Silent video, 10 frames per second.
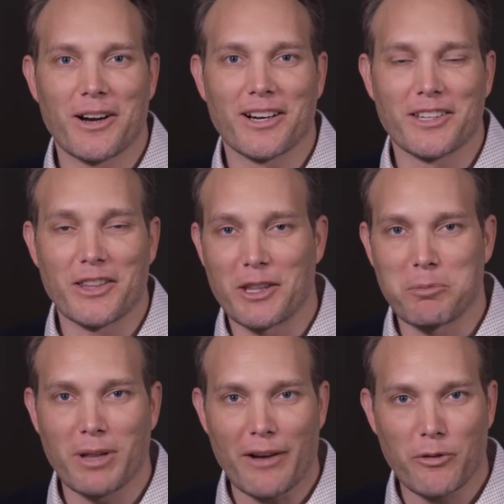Aaron. The
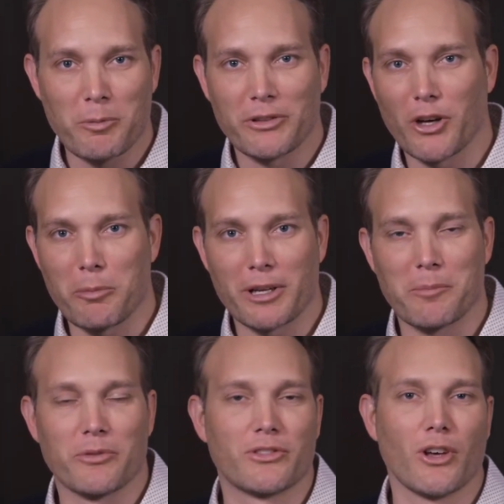platform has opened
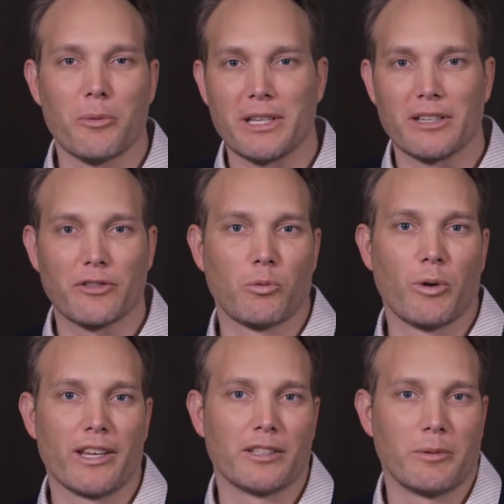up so many different
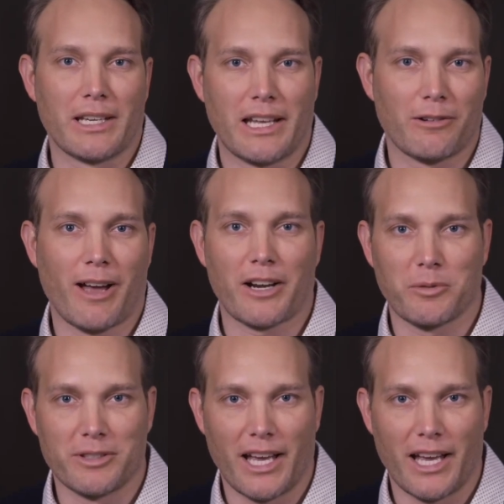ways that we can interact with